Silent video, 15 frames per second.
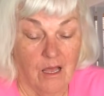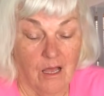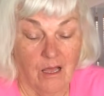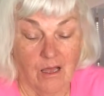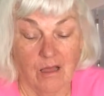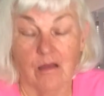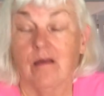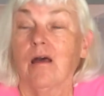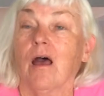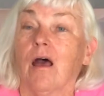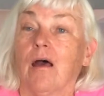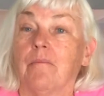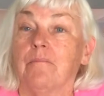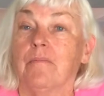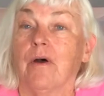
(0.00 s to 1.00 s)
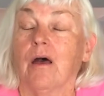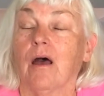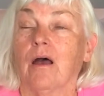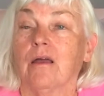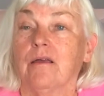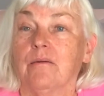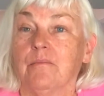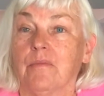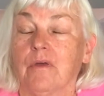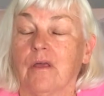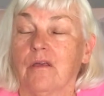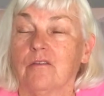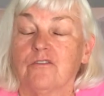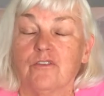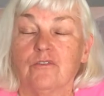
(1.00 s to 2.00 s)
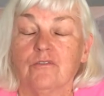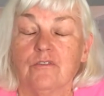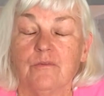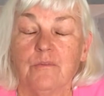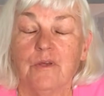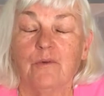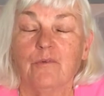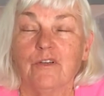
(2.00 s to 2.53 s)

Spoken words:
I am a soon-to-be